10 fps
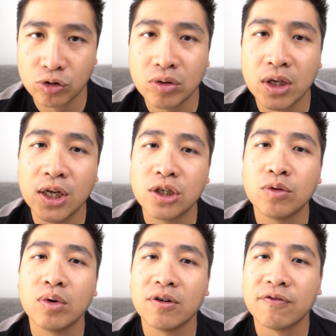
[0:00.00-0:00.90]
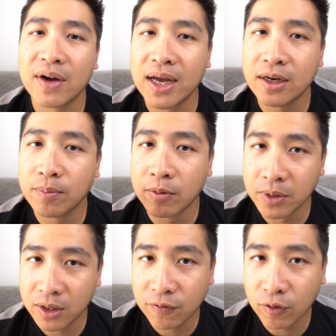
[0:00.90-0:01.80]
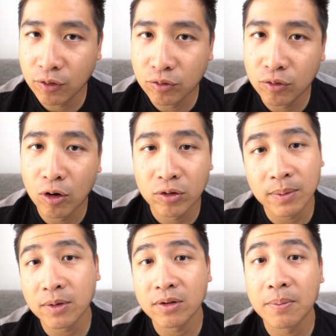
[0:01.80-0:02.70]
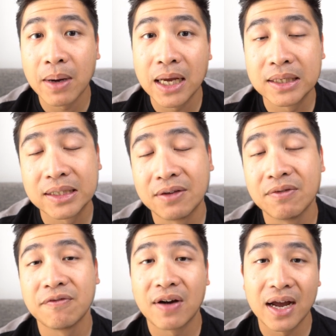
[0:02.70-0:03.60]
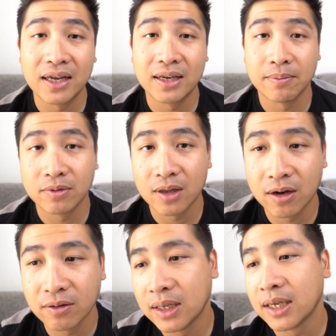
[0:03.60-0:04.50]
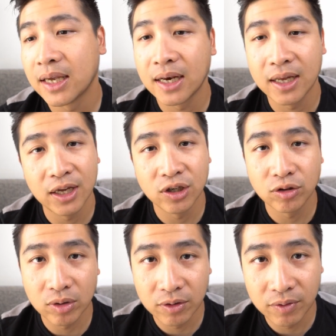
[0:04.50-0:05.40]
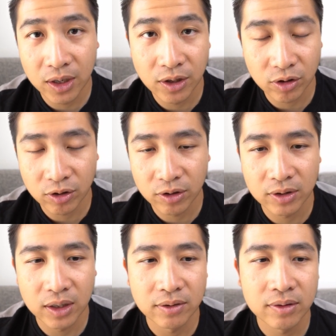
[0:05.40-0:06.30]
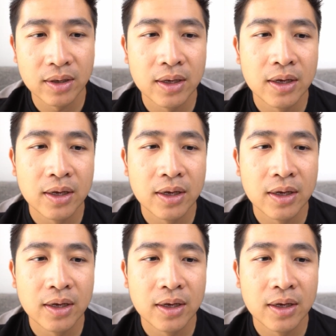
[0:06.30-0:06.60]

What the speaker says: So the agent will find the property for you, or sometimes some buyers, they even find themselves, then they get the agent to arrange all these things.